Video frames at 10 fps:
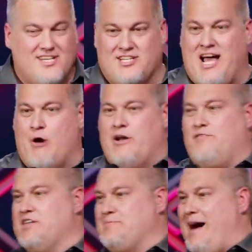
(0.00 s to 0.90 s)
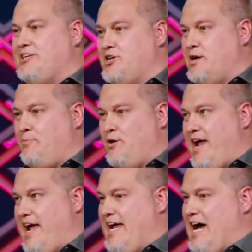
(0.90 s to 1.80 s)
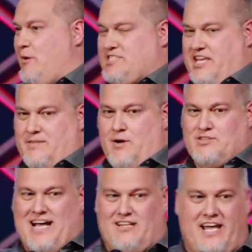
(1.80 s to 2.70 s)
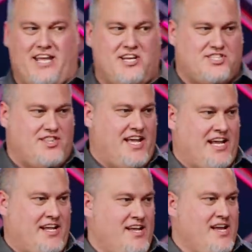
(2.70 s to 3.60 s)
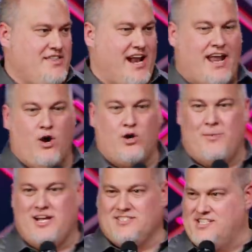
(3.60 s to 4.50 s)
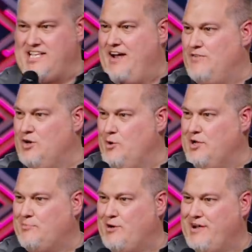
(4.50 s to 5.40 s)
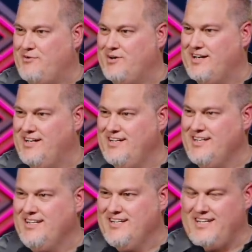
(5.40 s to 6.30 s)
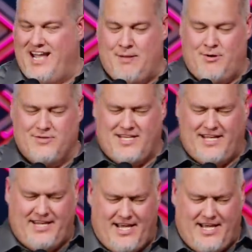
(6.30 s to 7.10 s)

So now, whenever it's my turn to pray, I always think the most outlandish thing that I know nobody else is ever going to pray for. Yeah, I'm always like,